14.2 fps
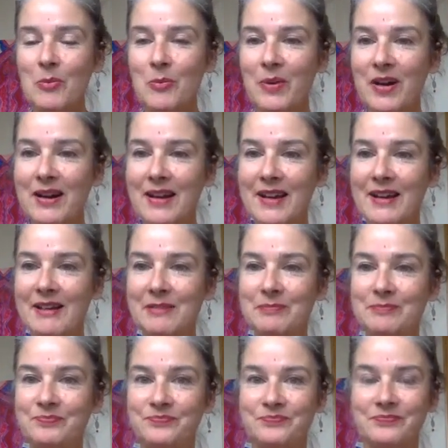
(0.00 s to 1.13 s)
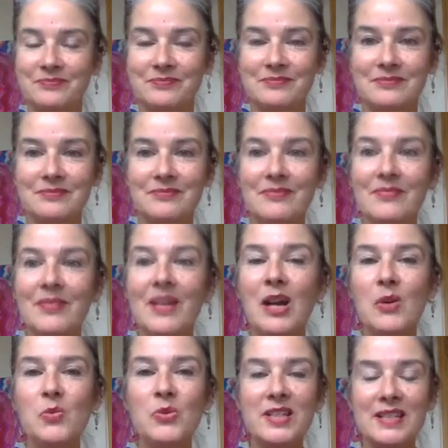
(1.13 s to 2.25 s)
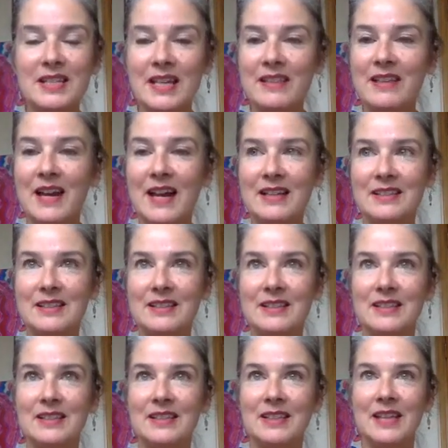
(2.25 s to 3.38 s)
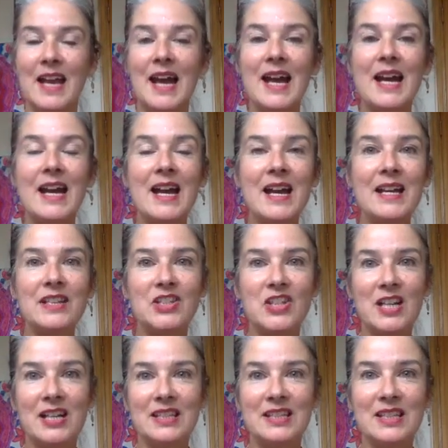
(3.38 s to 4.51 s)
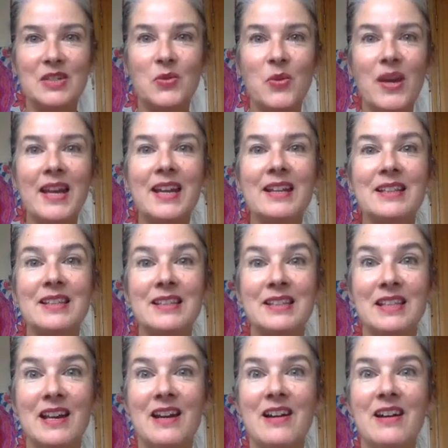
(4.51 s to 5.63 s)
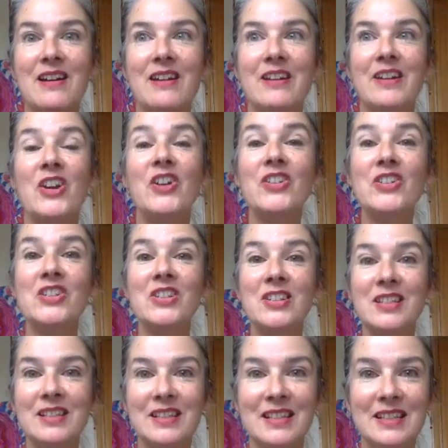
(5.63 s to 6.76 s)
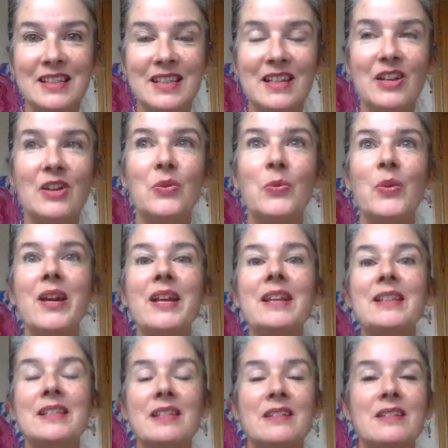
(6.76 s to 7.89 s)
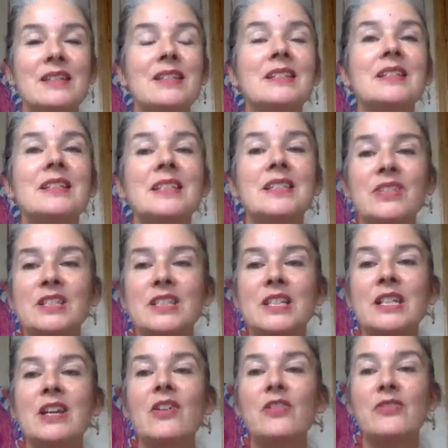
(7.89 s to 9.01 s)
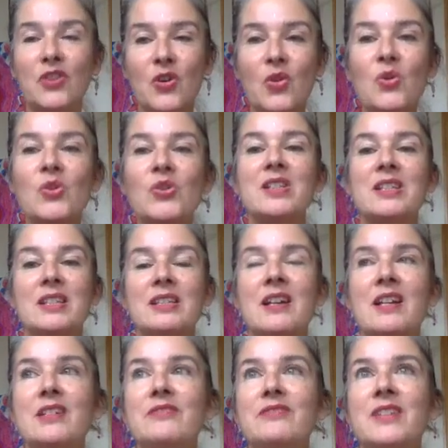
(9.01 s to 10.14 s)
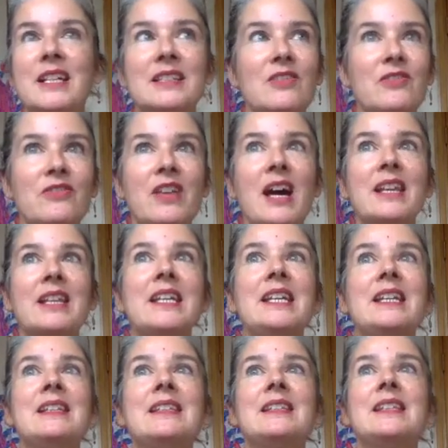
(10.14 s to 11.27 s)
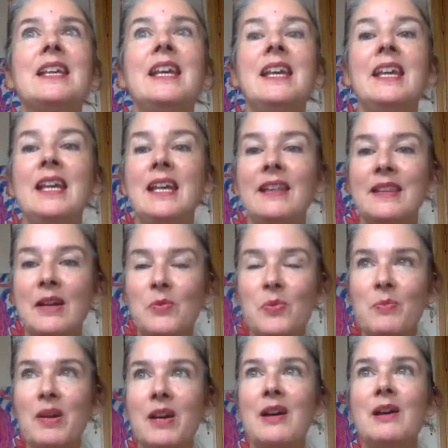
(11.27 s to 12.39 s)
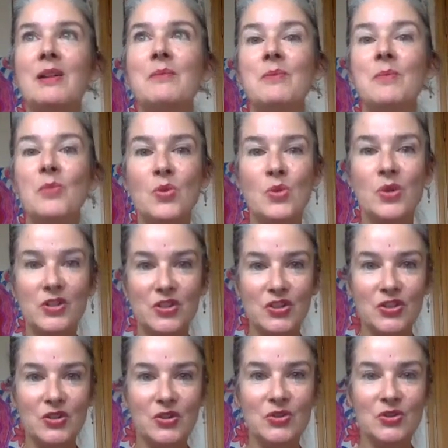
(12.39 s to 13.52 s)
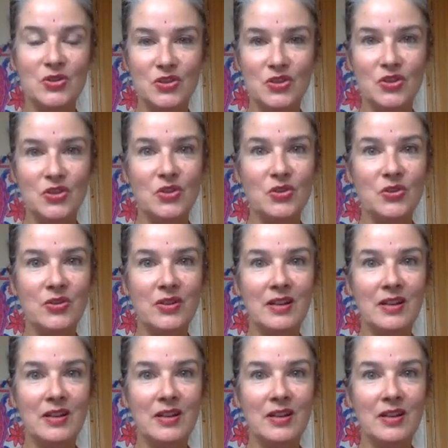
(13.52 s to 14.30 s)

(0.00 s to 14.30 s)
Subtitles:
But I would say that as Shakti awakens our consciousness and our awareness and our sensitivity, of course, the side effect of that is that we become more attuned to